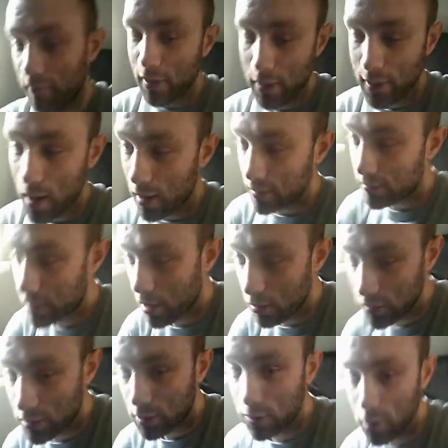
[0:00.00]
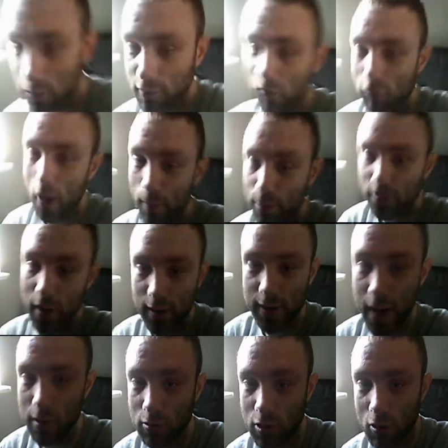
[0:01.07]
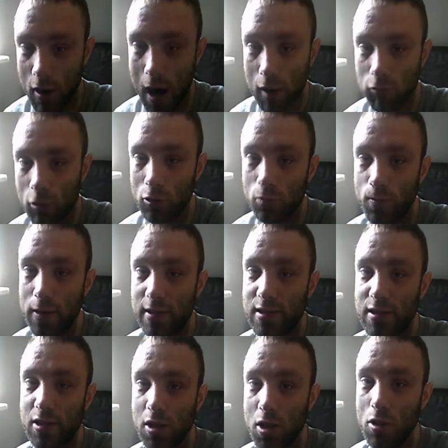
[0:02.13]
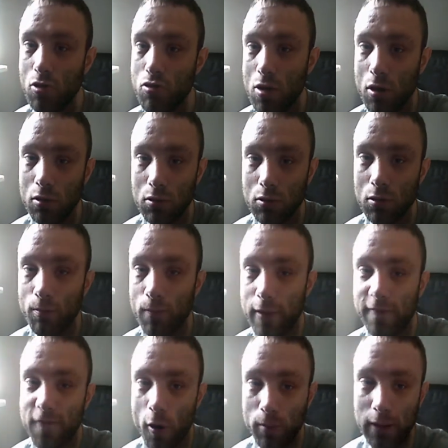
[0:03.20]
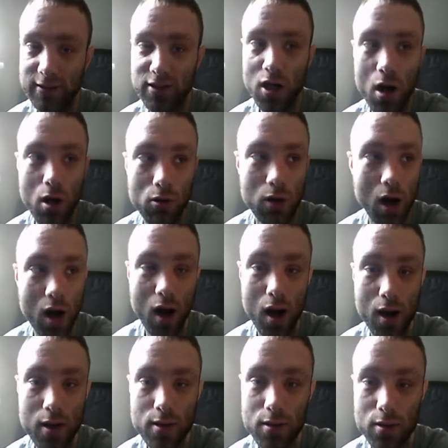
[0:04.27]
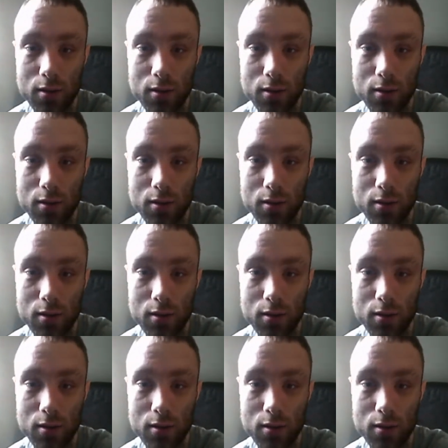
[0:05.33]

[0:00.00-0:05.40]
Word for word: then guys, going to do the website now so I will speak to you before my show guys.